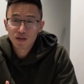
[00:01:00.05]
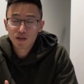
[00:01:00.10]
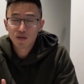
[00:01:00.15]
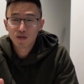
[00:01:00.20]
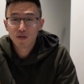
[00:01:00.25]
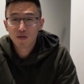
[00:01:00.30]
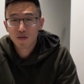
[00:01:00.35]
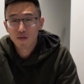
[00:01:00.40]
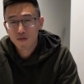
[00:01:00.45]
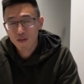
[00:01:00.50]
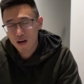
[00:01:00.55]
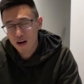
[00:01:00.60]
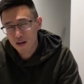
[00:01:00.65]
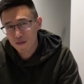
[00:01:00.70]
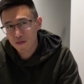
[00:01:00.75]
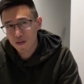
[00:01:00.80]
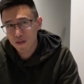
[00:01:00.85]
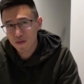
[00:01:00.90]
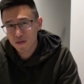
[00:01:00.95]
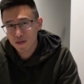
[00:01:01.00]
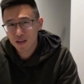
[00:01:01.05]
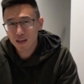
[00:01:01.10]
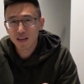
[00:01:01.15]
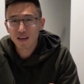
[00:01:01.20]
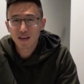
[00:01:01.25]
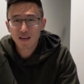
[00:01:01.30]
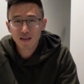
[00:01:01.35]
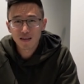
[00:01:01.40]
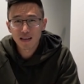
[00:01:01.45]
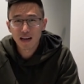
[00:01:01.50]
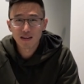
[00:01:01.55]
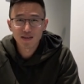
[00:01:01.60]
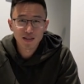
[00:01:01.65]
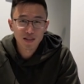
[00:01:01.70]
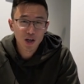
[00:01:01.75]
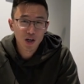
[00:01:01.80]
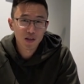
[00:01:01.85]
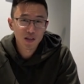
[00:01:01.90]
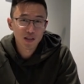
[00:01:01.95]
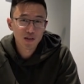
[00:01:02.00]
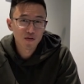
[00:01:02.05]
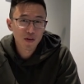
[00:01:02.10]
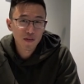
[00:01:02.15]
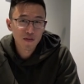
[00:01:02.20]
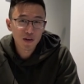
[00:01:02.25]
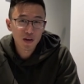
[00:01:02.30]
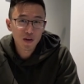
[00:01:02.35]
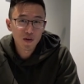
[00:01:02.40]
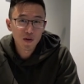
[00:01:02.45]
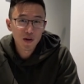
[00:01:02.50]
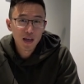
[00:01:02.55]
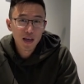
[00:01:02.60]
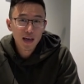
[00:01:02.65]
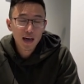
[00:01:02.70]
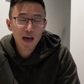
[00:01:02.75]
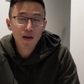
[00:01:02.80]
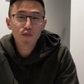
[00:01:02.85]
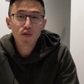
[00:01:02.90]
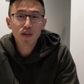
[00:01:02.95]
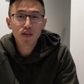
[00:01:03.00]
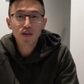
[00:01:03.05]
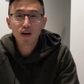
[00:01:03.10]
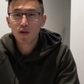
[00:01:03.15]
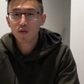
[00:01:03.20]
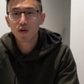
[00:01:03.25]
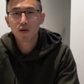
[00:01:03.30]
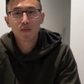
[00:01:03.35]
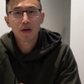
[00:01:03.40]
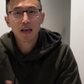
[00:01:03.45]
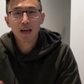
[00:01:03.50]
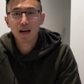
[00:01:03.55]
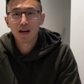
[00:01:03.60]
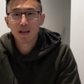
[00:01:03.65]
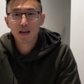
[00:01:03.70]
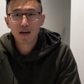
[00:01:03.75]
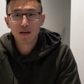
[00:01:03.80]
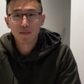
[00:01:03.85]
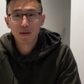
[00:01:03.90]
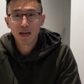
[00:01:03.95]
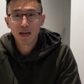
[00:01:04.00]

to $50,000 in revenue, and we thought we were making a lot of